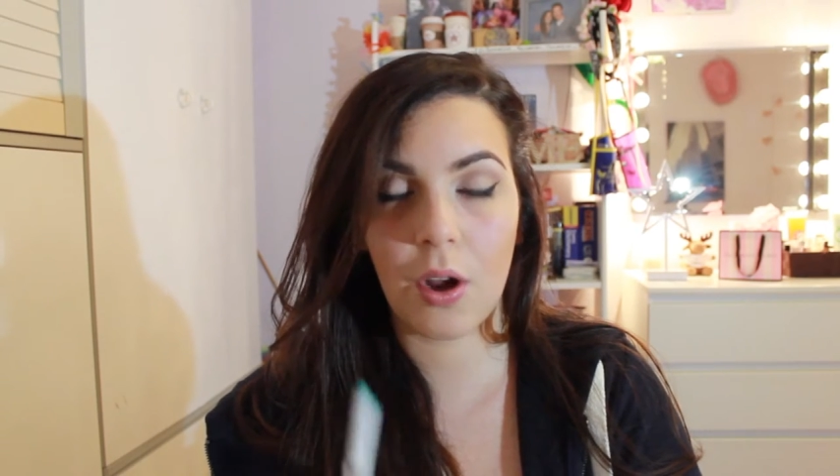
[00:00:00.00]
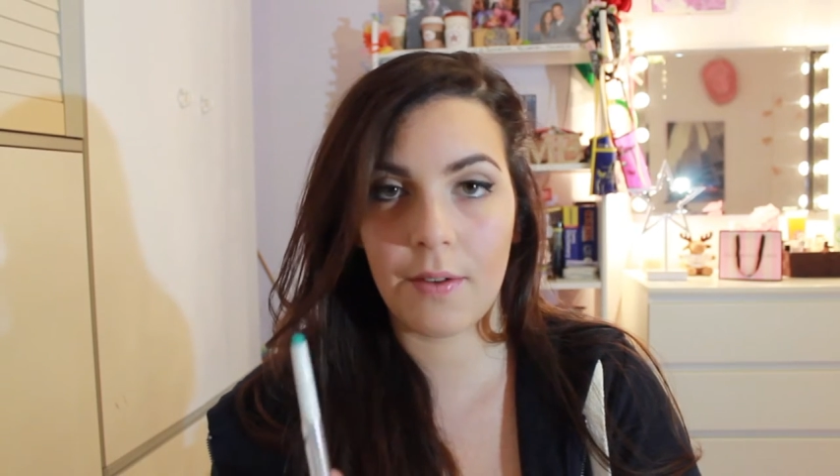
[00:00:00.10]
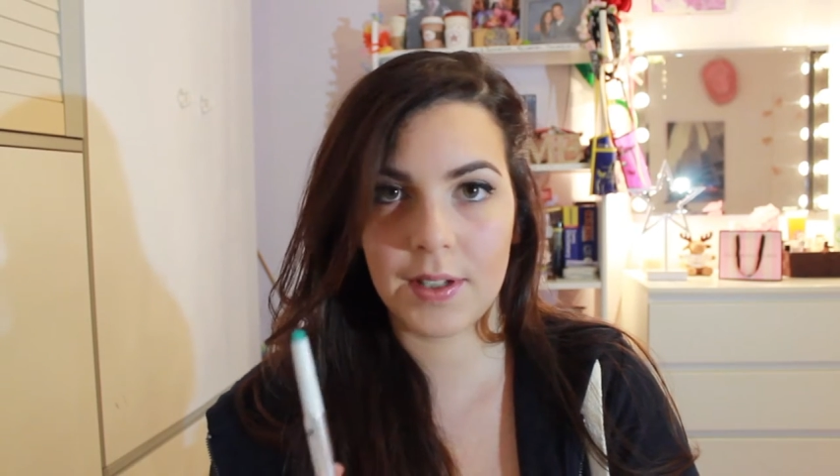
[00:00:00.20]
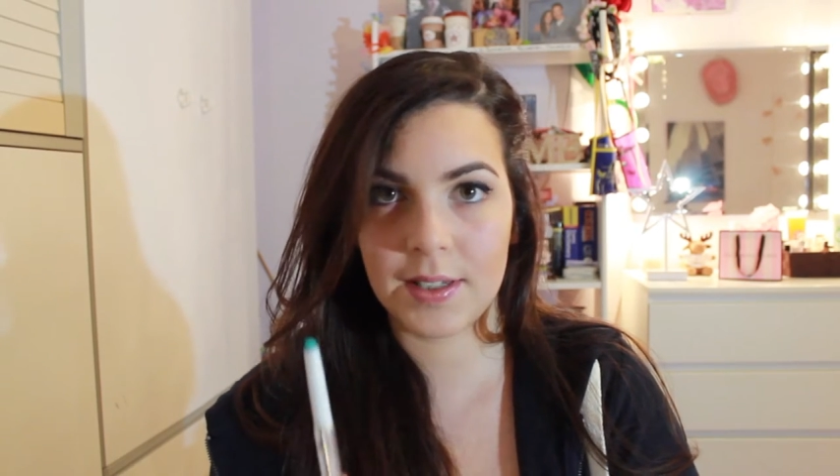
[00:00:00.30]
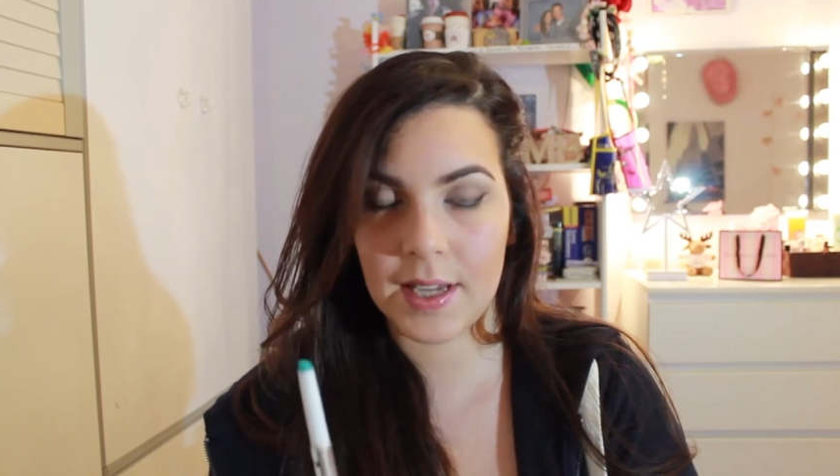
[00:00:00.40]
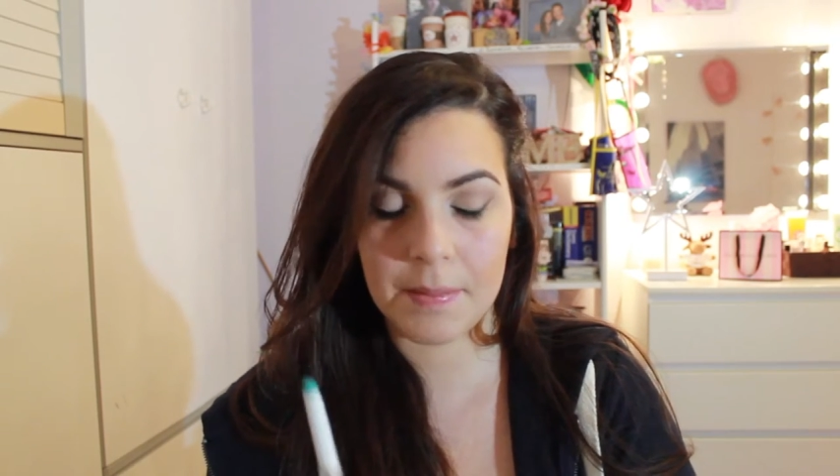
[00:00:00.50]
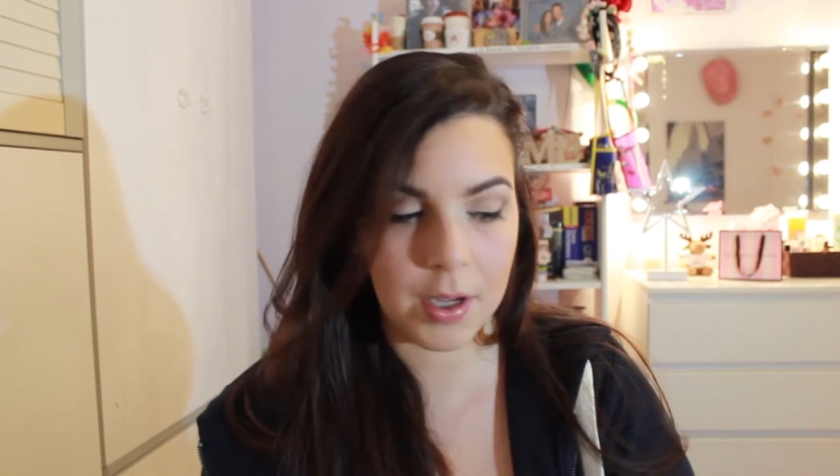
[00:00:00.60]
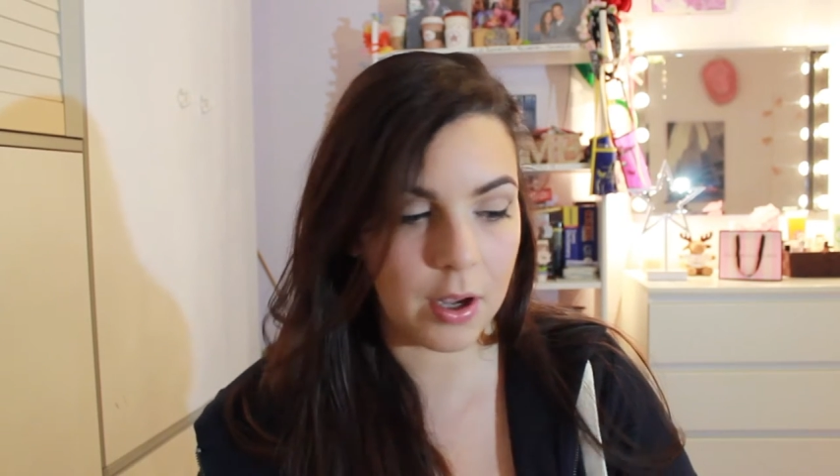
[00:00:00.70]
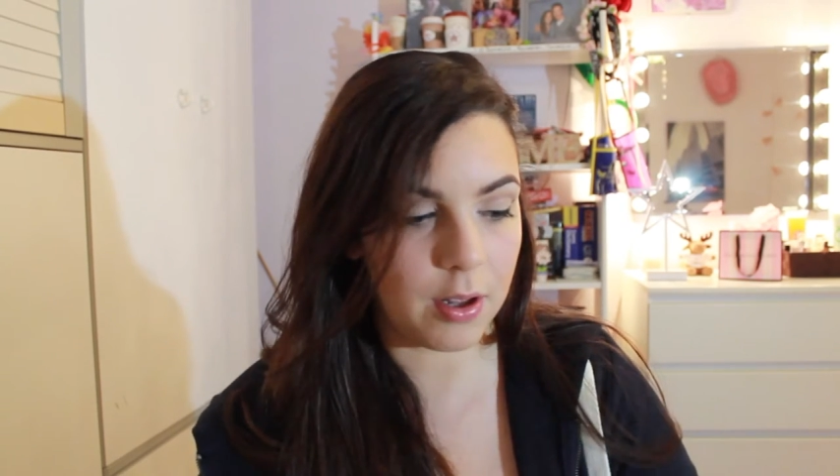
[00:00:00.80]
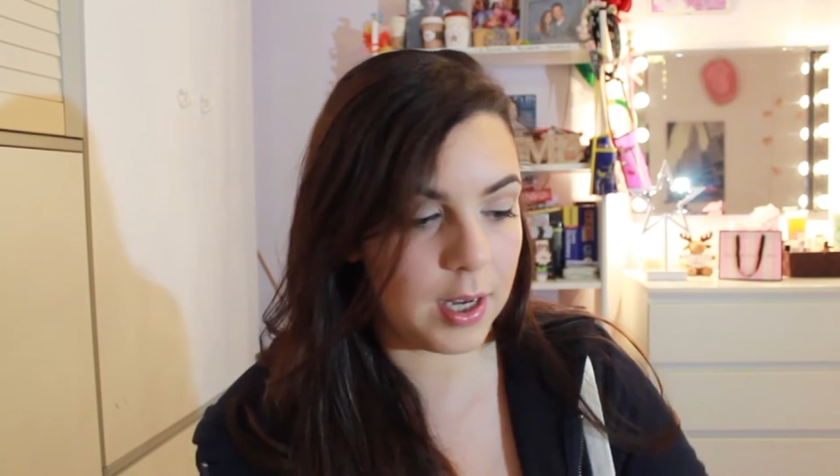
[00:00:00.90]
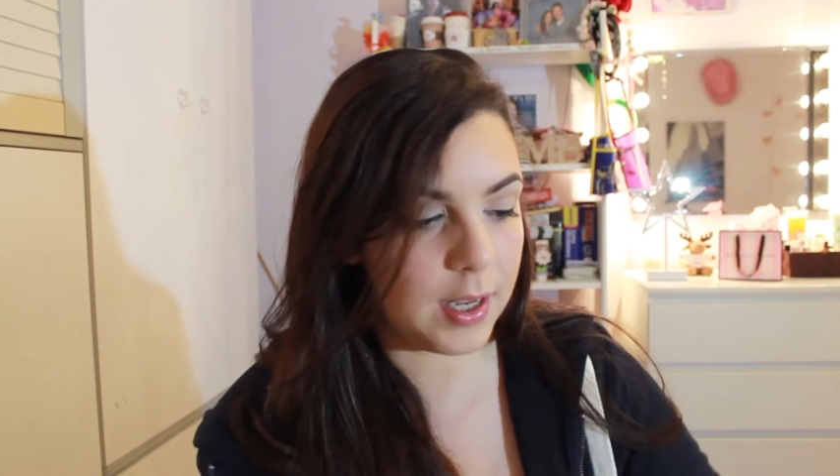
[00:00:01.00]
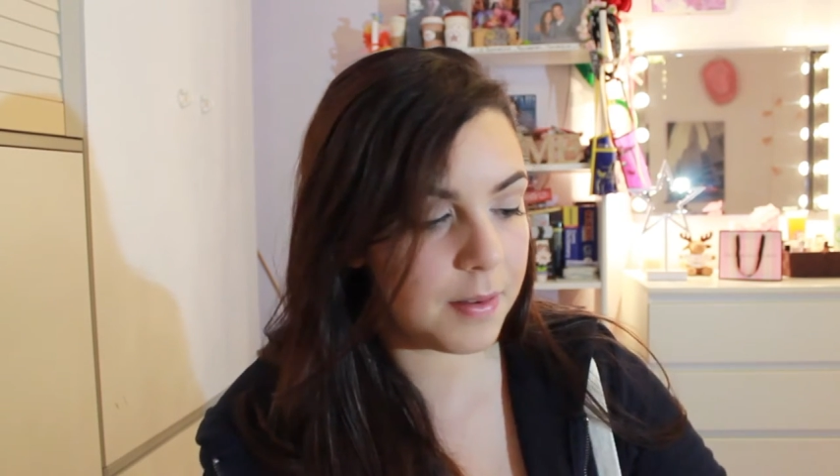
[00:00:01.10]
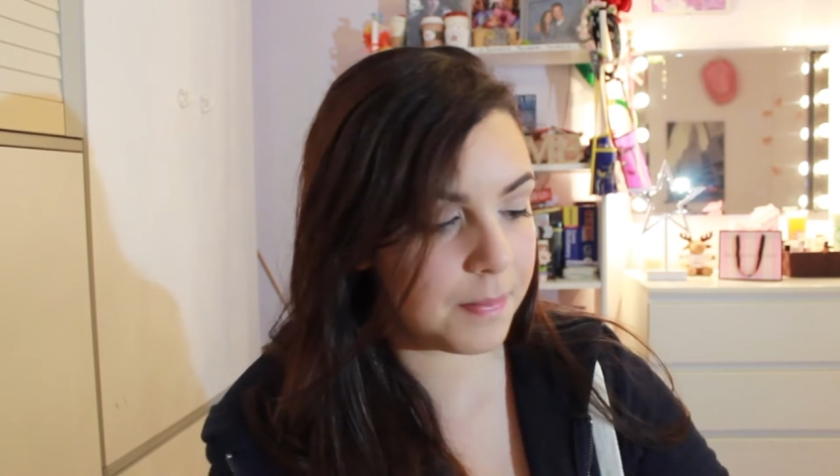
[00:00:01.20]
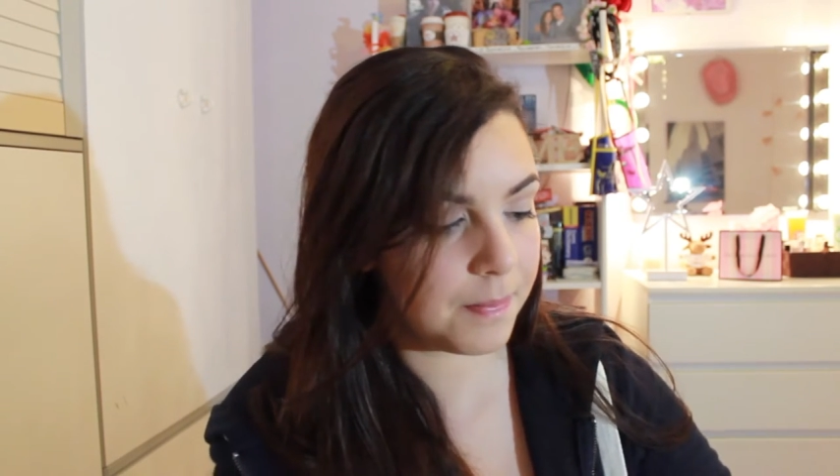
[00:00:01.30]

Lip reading: of the same color.